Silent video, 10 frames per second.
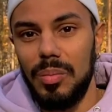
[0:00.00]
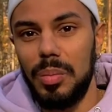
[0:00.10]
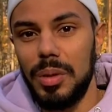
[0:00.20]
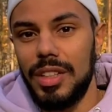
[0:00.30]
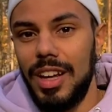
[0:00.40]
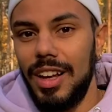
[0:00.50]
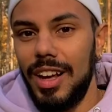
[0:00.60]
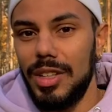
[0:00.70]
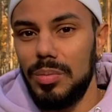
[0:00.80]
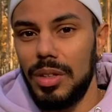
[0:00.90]
But that
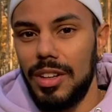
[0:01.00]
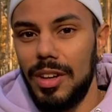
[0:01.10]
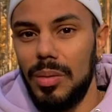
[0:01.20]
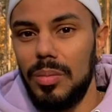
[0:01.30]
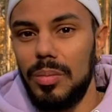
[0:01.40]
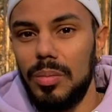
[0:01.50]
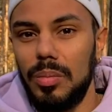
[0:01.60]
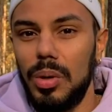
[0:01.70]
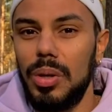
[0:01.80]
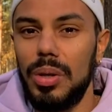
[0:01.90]
has become
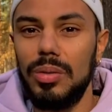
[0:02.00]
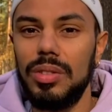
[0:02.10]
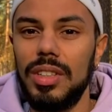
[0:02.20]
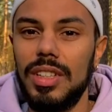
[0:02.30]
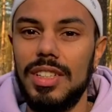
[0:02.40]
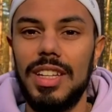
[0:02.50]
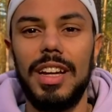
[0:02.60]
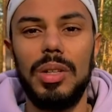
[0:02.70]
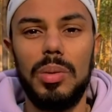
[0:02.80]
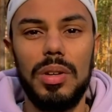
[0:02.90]
more of a
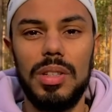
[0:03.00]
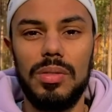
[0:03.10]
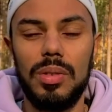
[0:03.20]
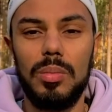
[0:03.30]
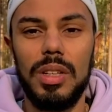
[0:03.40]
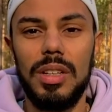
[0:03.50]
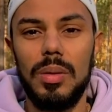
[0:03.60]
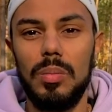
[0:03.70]
side quest for me,